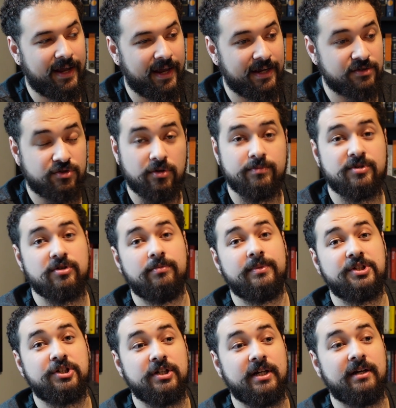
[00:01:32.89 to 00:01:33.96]
a Zoom Zoom
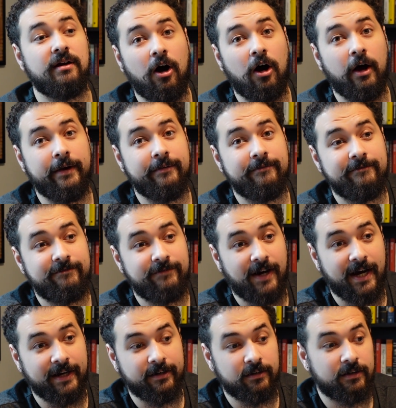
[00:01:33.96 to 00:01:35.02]
machine on
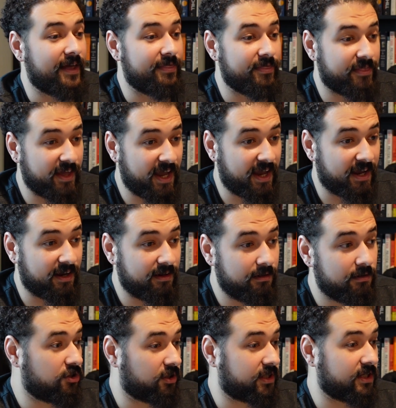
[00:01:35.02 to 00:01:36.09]
fire and they
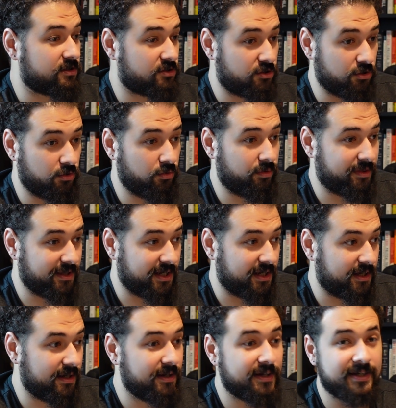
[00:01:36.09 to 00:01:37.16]
took it to
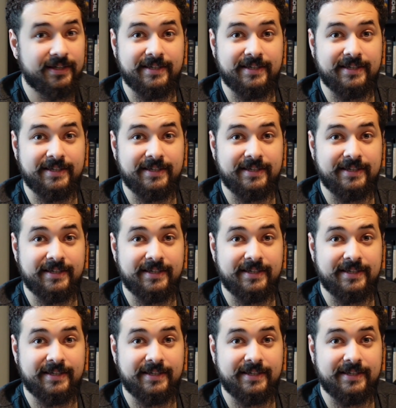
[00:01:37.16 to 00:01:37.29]
the